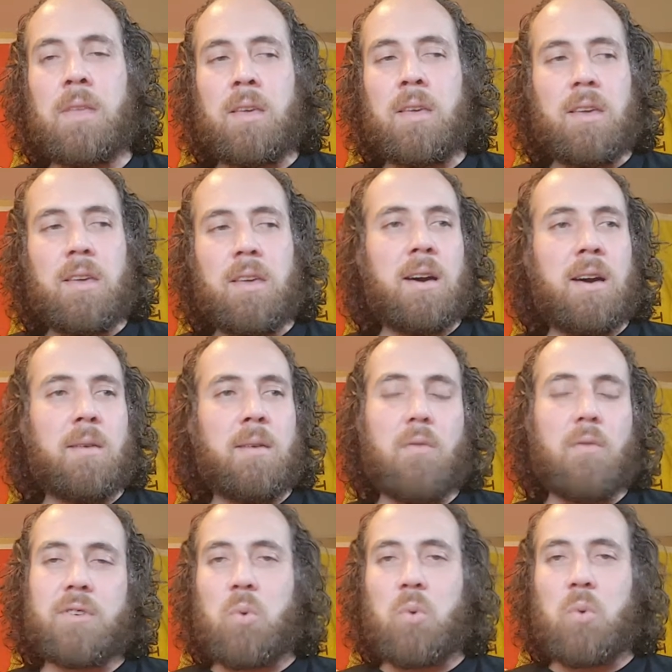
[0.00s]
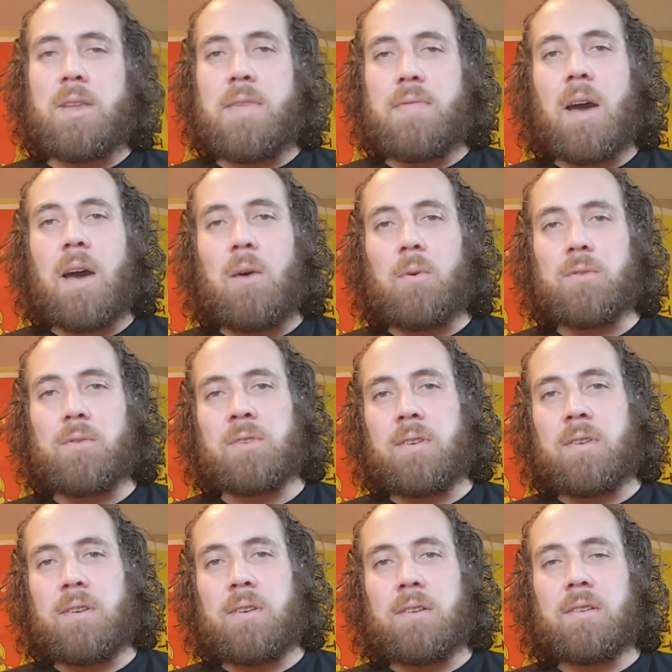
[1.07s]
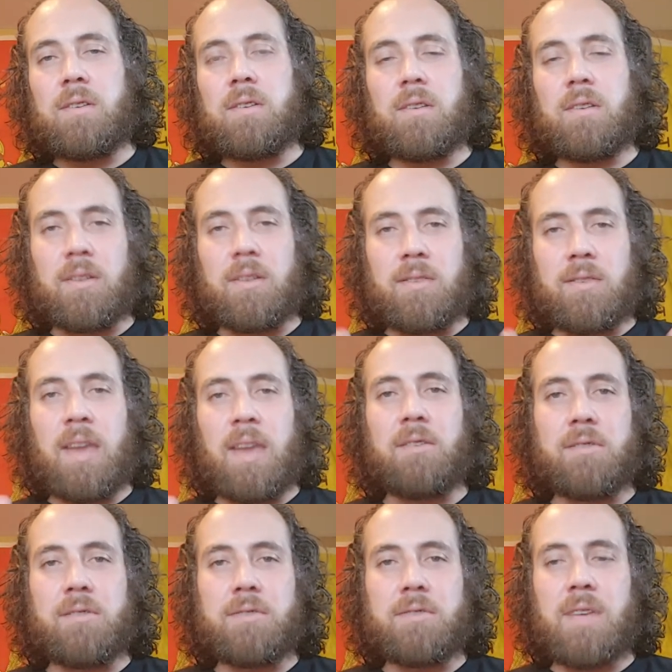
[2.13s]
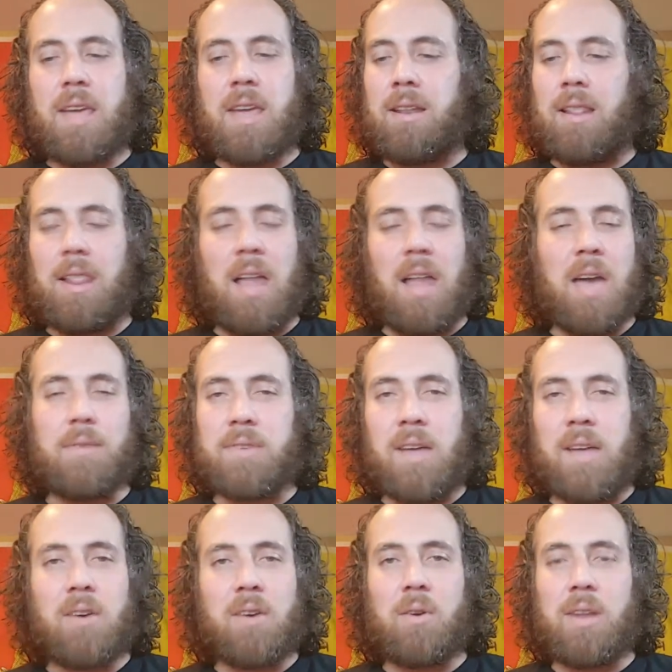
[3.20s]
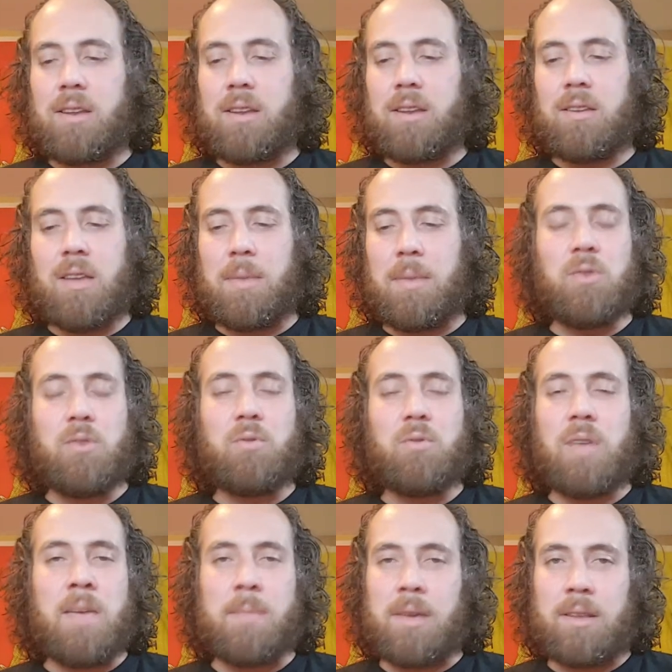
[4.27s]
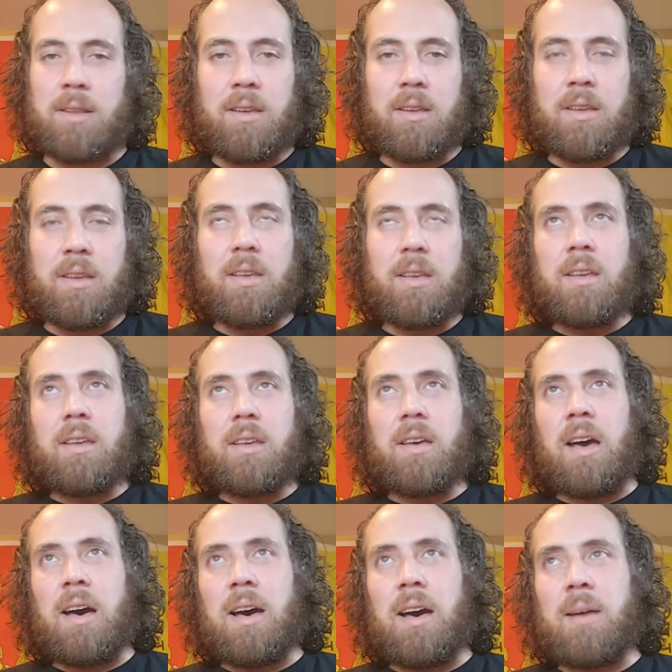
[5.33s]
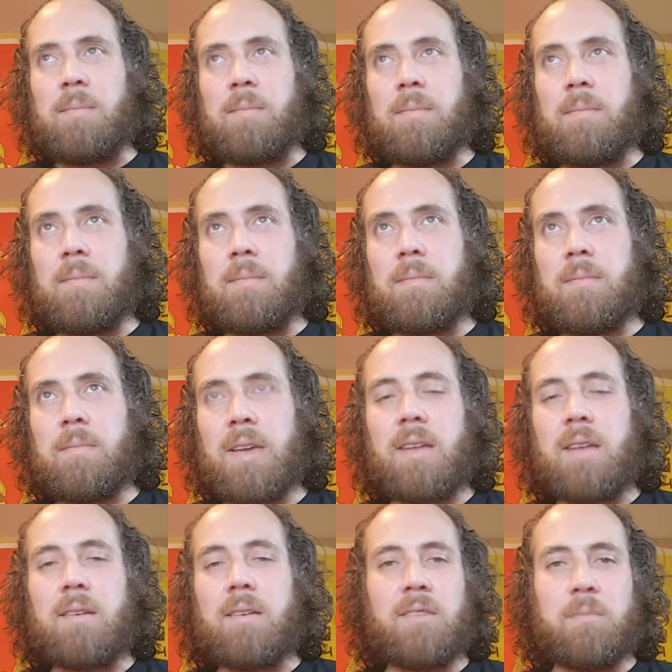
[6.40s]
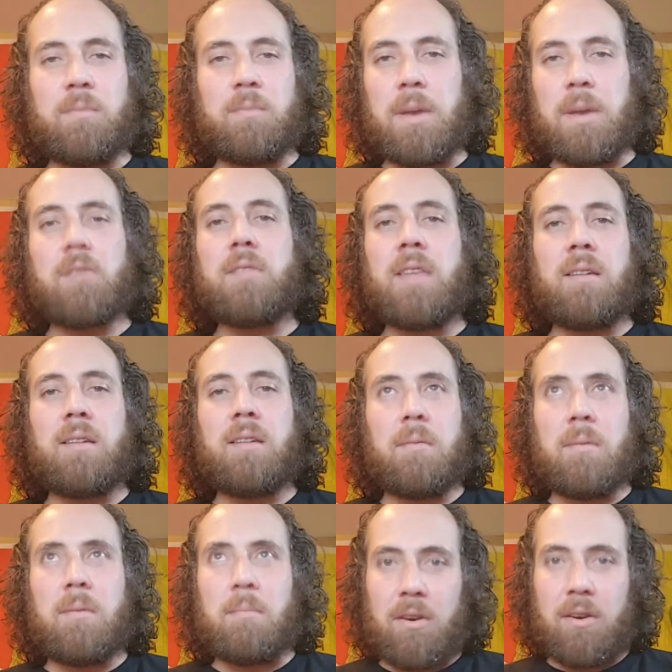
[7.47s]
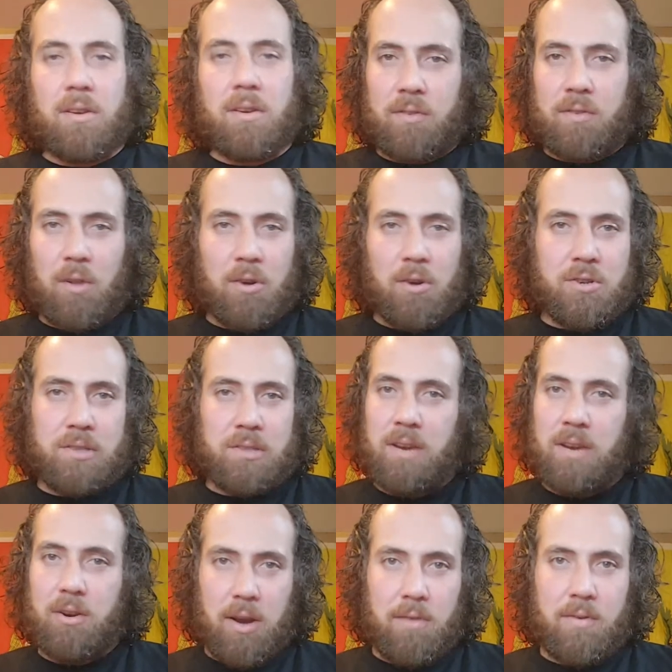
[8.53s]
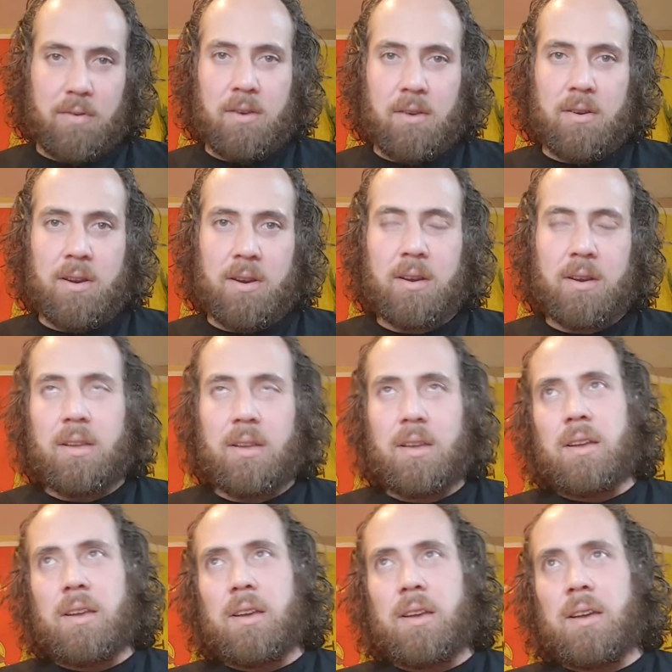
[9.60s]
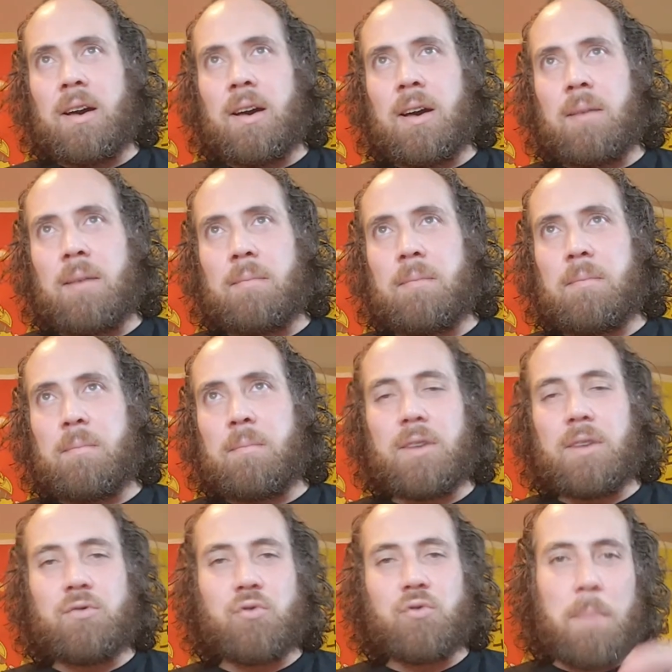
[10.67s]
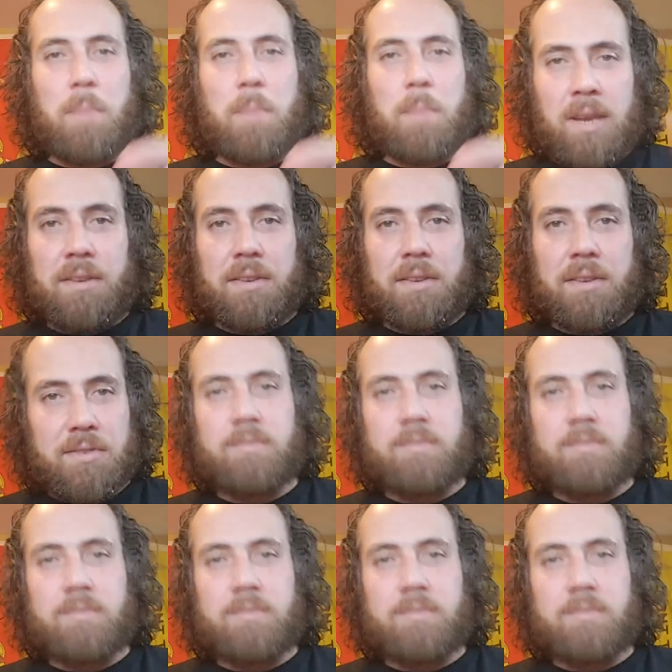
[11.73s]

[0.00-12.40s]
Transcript: Over 20,000 containers. It had the livestock on it. I mean, you name it. Again, it's bigger than America's largest aircraft carrier. But it drew a penis.